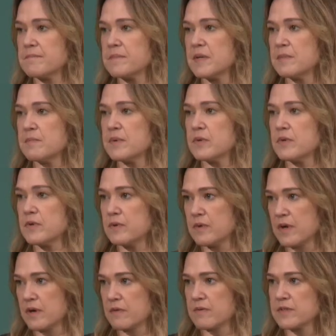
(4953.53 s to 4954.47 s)
people
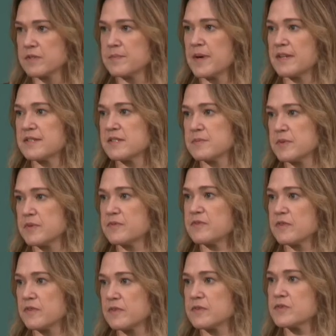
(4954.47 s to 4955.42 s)
who are
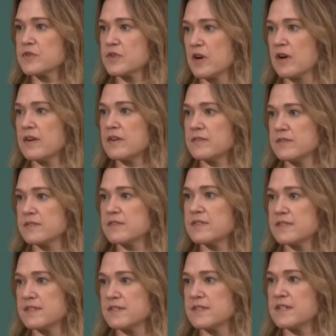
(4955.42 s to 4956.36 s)
responsible for those trials
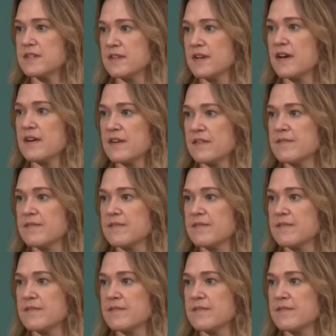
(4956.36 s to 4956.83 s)
and seek that.